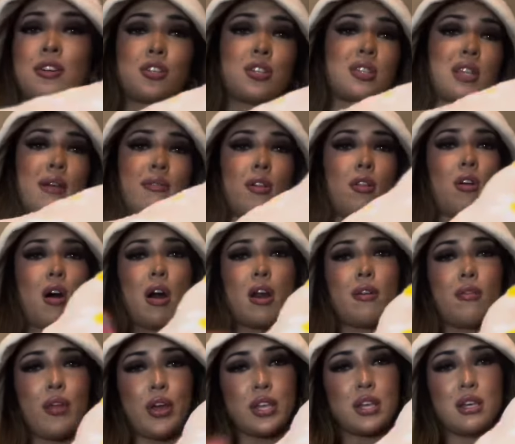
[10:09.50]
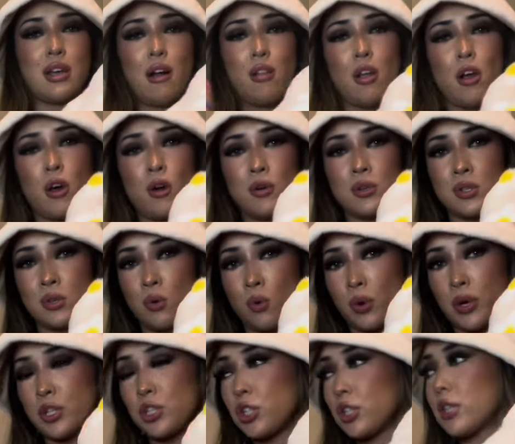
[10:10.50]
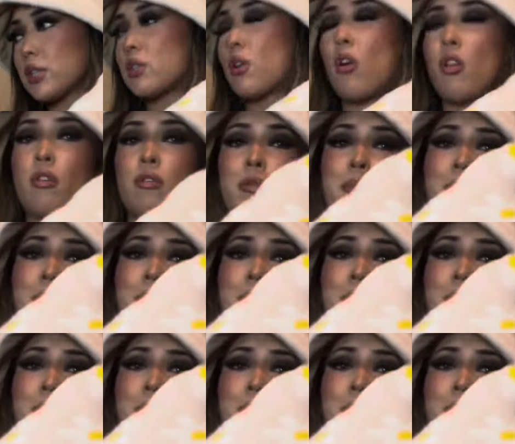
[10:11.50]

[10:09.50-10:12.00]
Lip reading: because I have a lot of like yellows and oranges all over